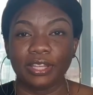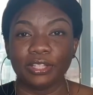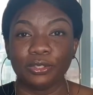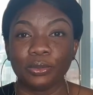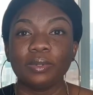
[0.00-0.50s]

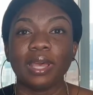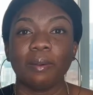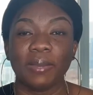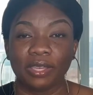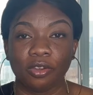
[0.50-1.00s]
Do not
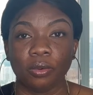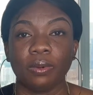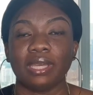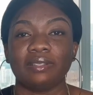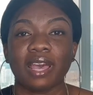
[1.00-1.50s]
make your
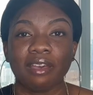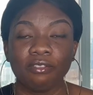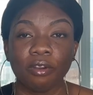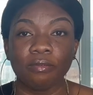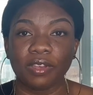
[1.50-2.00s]
wigs. Have
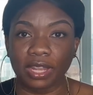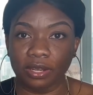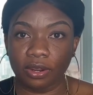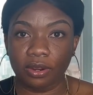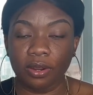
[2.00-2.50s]
your
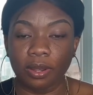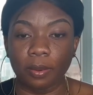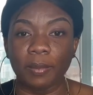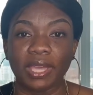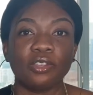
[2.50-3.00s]
vendor
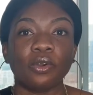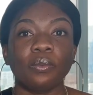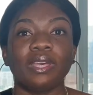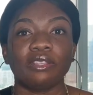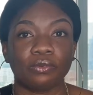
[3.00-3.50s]
make your
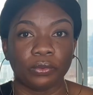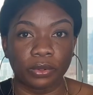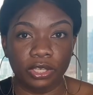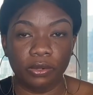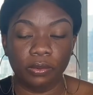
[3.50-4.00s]
wigs for
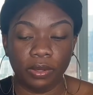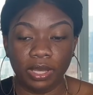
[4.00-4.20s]
you.